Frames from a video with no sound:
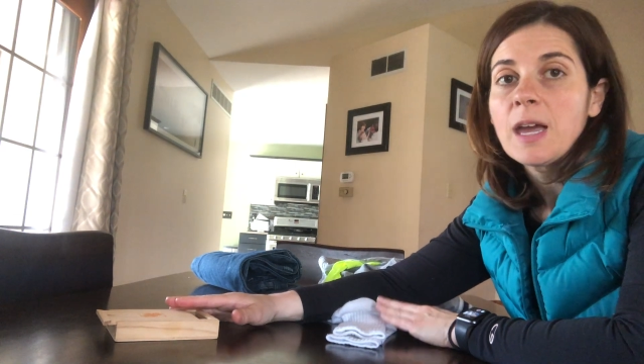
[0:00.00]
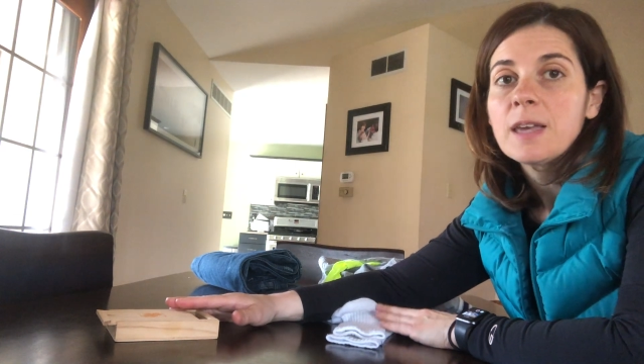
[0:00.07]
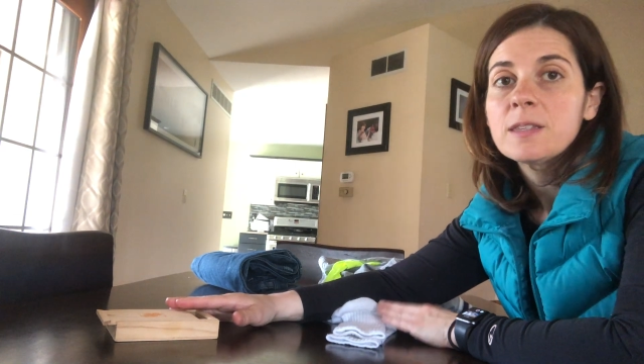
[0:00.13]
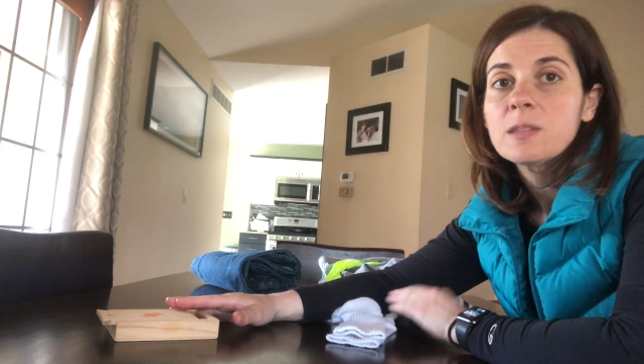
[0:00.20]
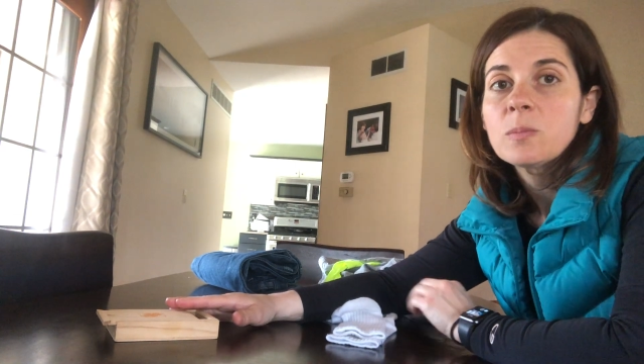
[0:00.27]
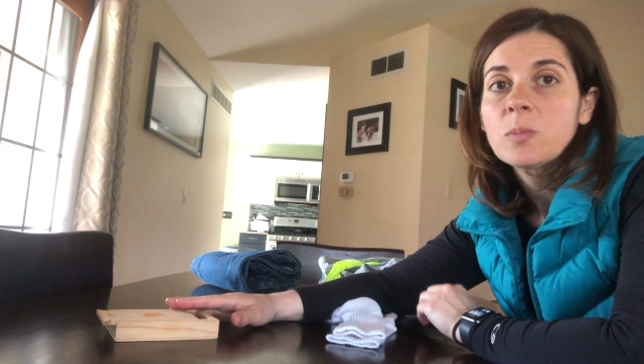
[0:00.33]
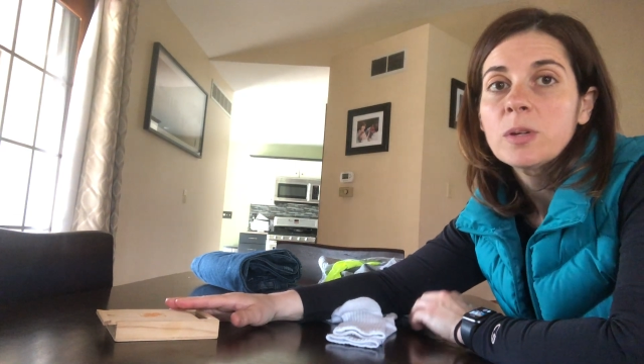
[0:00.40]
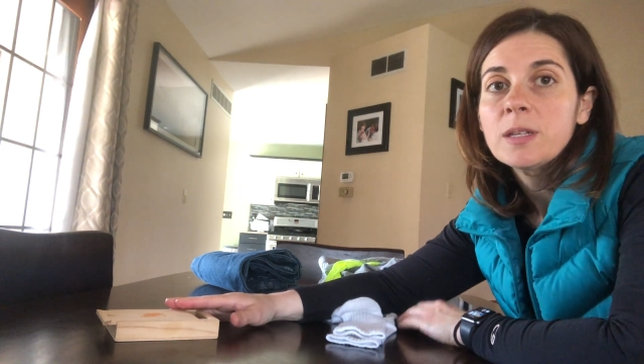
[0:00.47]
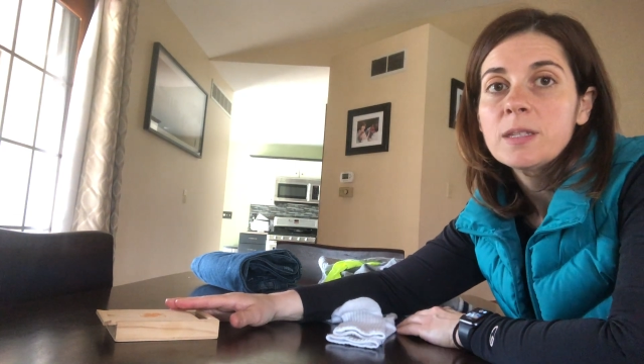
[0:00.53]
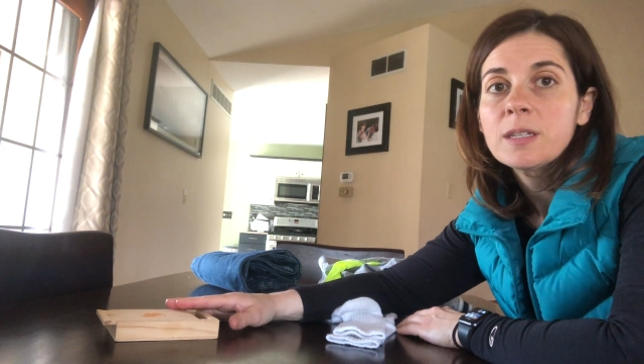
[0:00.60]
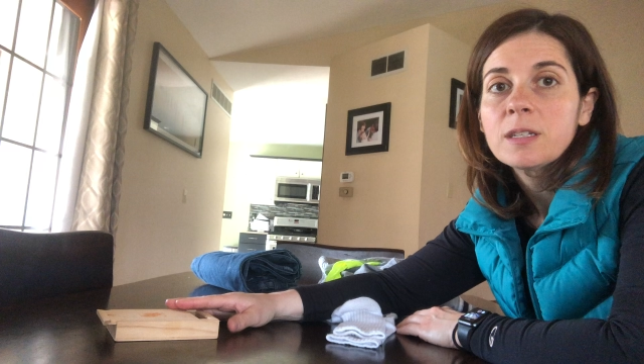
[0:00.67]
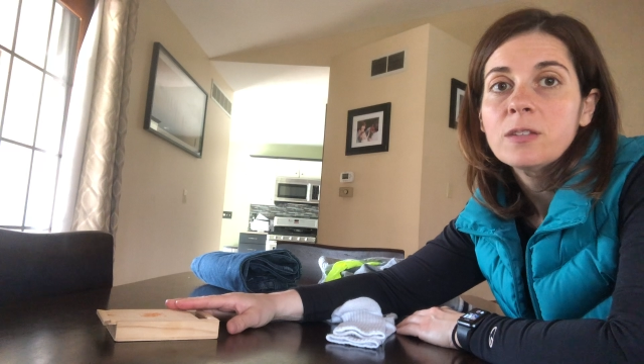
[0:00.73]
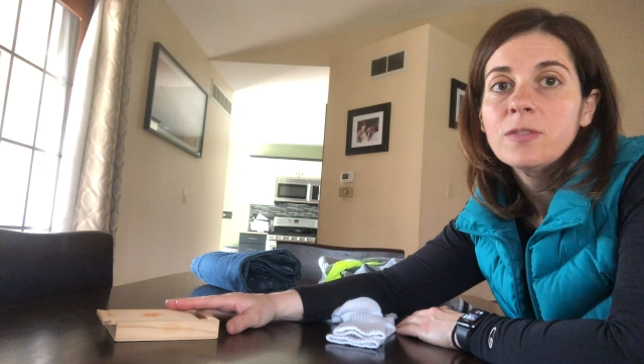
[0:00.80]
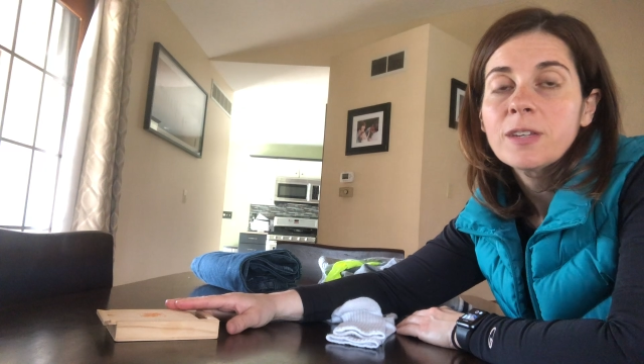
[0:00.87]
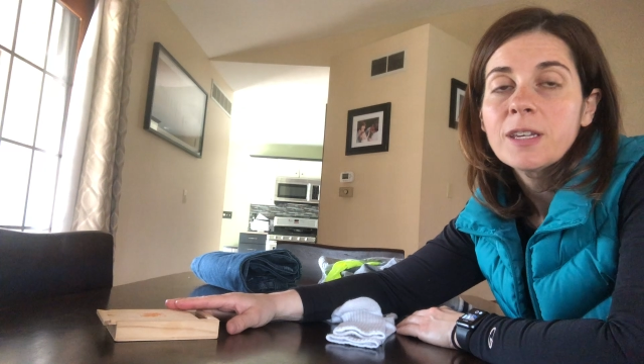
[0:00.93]
has some pretty
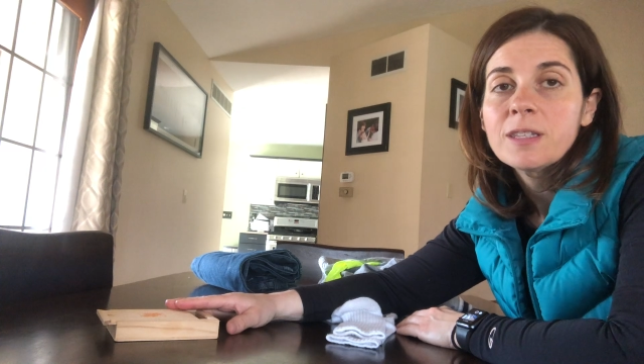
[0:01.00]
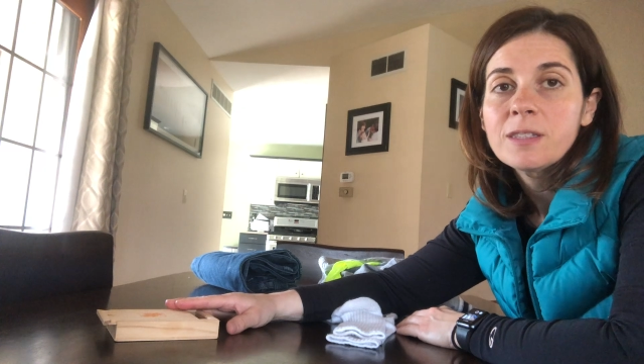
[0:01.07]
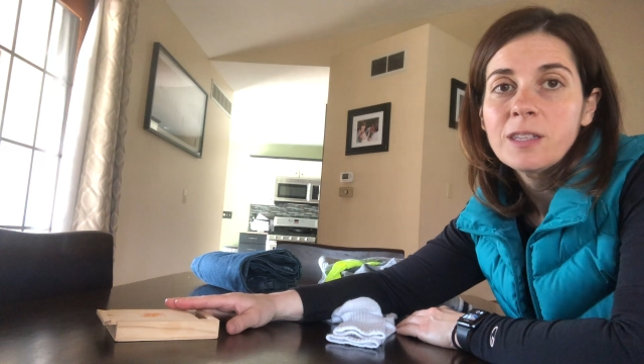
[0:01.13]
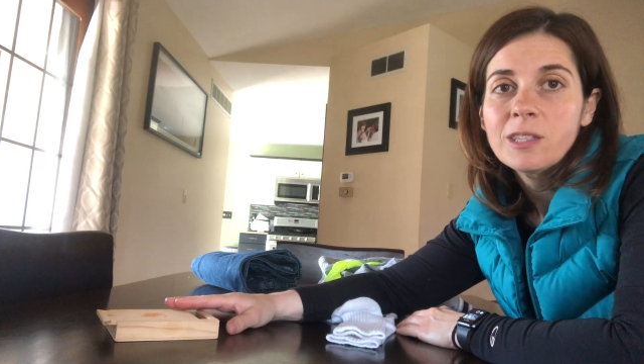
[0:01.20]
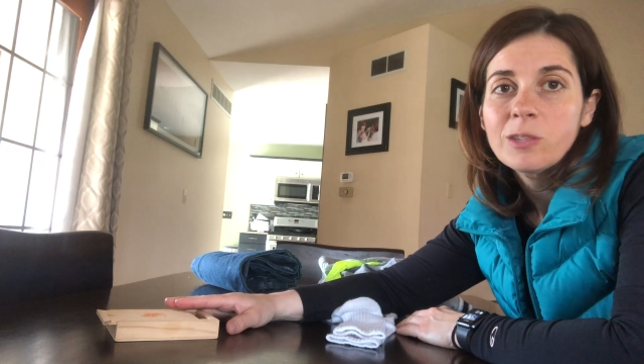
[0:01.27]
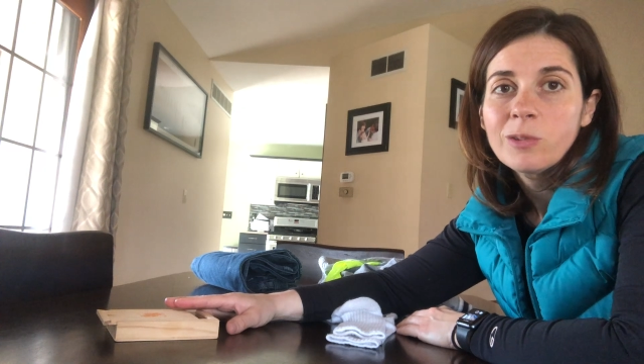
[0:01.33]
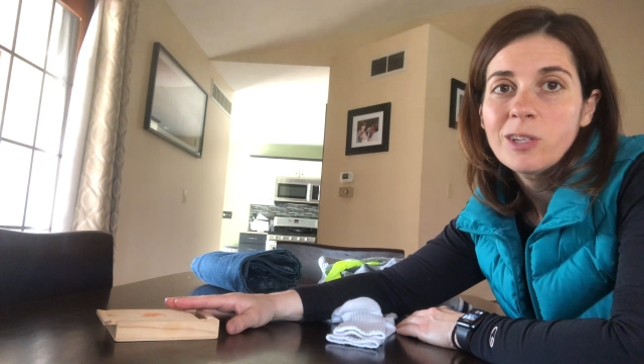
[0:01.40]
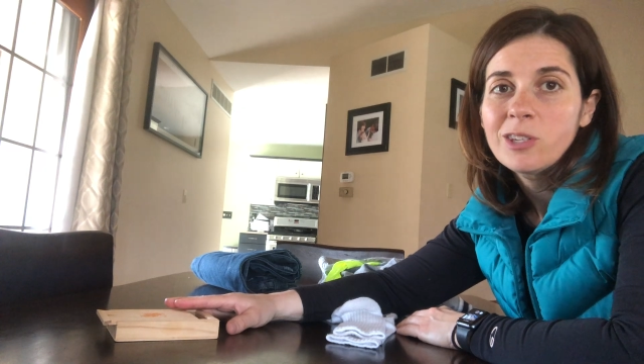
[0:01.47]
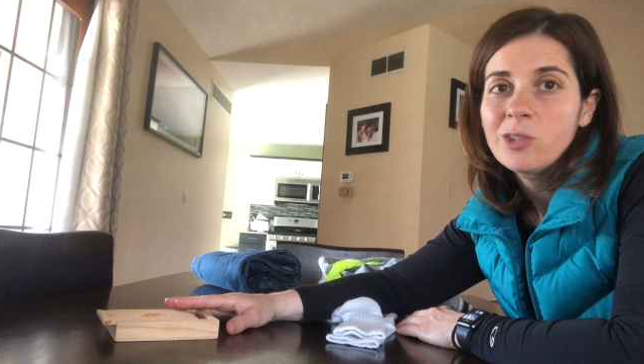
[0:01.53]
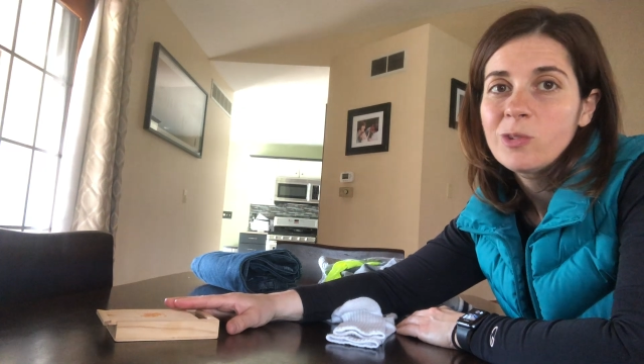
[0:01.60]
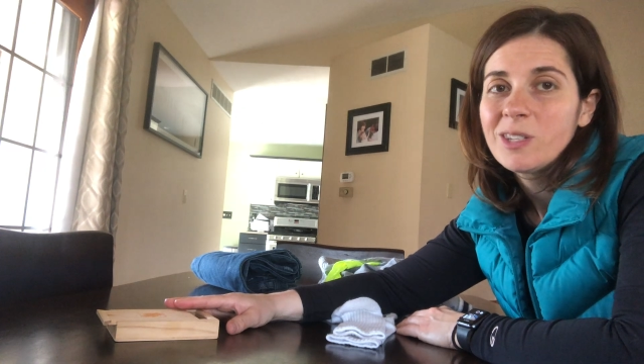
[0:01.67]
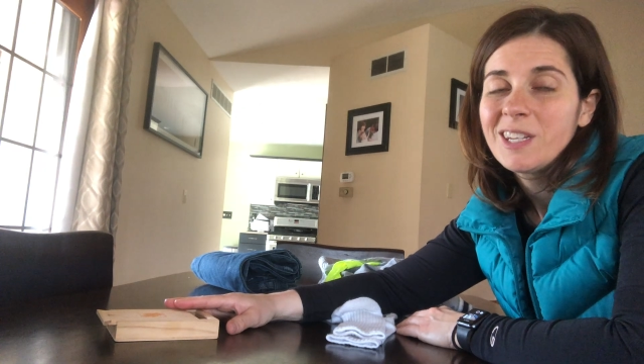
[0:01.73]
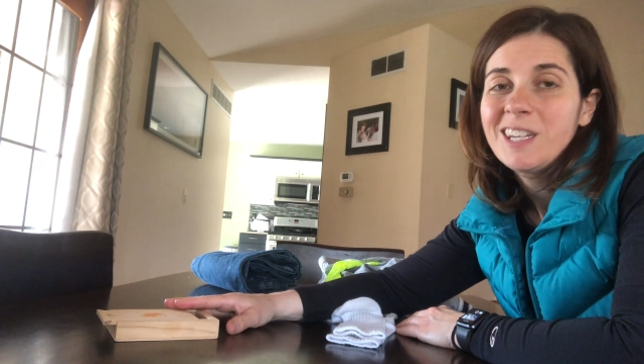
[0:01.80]
significant sensory issues,